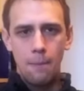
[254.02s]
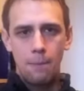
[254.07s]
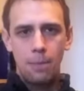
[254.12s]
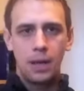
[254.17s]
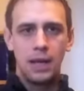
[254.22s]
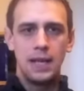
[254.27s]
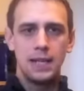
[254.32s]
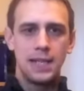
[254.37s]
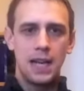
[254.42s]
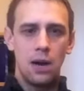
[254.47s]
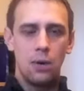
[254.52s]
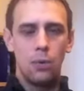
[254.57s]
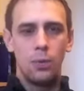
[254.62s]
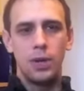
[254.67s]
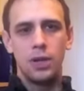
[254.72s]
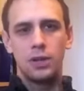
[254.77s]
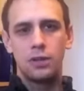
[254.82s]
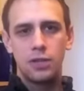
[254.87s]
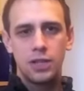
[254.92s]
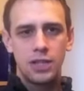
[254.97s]
plays out
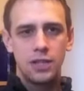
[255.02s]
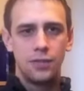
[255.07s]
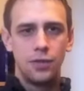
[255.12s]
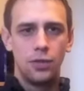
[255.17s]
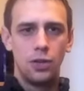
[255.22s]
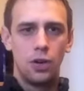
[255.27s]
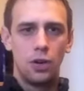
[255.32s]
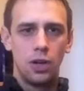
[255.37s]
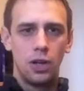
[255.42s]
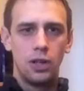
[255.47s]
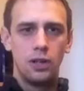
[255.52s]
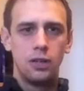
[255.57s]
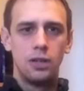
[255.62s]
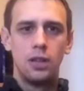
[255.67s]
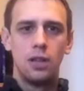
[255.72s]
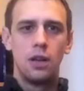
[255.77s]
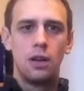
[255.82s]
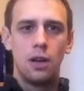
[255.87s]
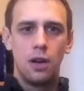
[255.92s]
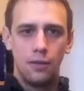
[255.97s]
with Christopher Nolan
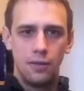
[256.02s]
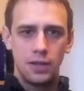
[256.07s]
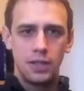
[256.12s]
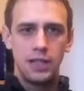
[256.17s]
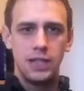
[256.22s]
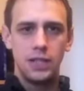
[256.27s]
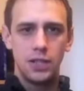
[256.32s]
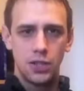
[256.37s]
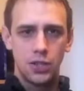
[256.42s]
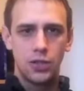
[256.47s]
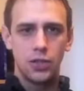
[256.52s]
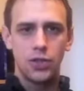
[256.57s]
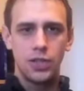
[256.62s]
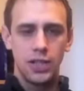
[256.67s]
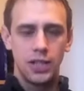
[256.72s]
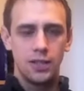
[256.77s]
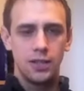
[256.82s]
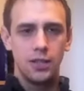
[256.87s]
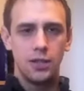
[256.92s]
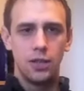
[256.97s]
obviously
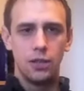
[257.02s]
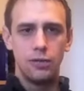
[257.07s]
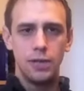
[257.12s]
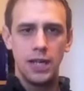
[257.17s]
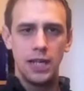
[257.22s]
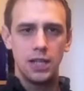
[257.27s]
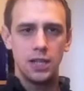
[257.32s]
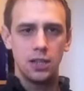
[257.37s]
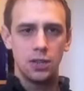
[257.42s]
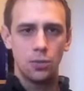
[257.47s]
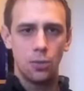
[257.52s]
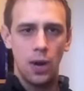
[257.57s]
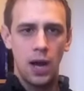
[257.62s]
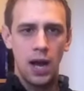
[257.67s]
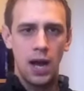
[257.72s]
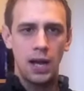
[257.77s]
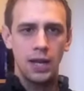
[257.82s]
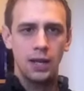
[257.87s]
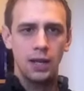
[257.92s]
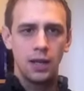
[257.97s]
discussing, you know, the reasons
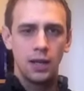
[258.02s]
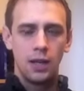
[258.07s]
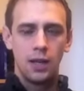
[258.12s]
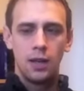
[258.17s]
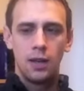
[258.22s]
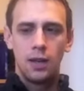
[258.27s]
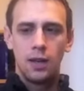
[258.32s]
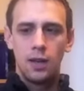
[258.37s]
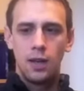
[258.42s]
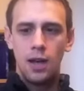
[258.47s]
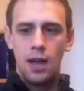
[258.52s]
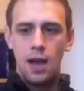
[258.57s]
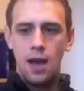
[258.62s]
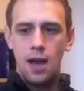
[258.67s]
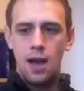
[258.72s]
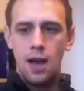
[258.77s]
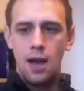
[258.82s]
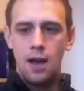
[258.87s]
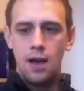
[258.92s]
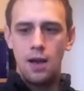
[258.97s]
why
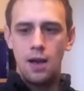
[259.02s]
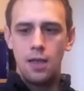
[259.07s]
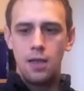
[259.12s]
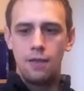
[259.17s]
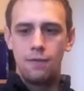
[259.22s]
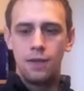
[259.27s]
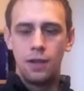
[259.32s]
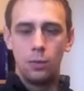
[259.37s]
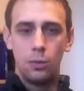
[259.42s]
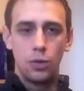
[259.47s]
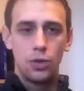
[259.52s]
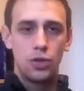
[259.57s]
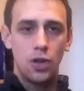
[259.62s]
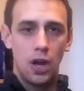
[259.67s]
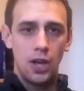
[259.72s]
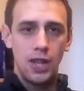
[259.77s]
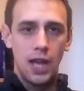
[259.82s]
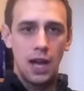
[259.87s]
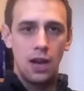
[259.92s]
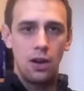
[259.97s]
the film was shot
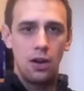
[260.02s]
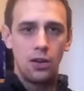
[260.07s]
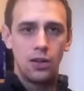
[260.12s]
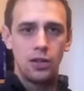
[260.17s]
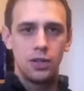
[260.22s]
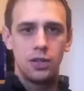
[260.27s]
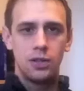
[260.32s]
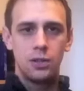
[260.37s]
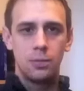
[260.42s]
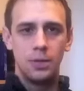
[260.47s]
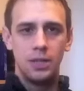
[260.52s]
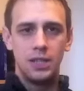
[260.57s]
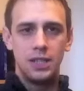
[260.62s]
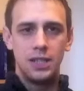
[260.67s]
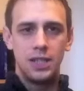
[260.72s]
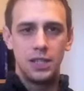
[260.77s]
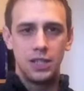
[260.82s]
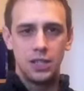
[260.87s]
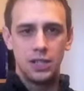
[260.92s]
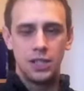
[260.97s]
in that order, some of the
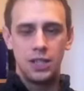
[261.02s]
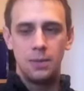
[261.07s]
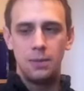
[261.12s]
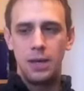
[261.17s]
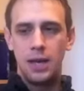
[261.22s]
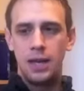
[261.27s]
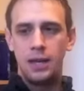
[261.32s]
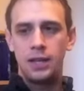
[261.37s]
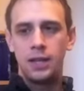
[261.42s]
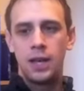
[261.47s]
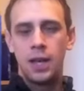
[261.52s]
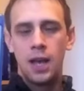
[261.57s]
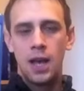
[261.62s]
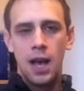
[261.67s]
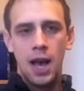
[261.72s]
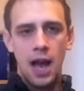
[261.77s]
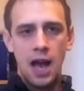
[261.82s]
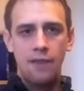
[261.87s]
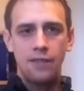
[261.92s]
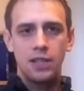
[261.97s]
decisions that they made.
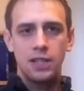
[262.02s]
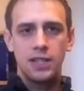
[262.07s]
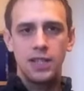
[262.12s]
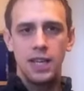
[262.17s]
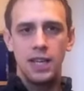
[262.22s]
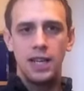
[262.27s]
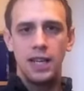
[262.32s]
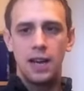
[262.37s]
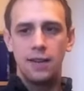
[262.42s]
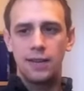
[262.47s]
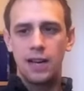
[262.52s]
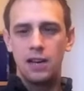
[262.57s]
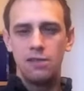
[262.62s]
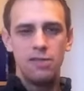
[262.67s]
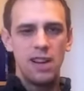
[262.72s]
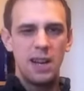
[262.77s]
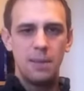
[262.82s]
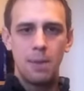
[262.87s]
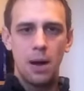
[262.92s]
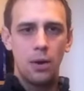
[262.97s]
I haven't seen it, I've kind of
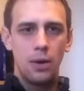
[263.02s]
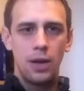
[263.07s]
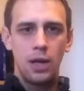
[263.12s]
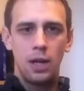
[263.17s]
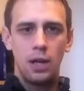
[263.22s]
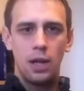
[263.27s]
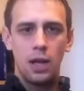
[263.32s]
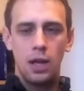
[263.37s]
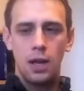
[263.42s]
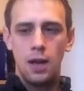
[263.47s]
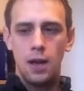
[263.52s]
read about it,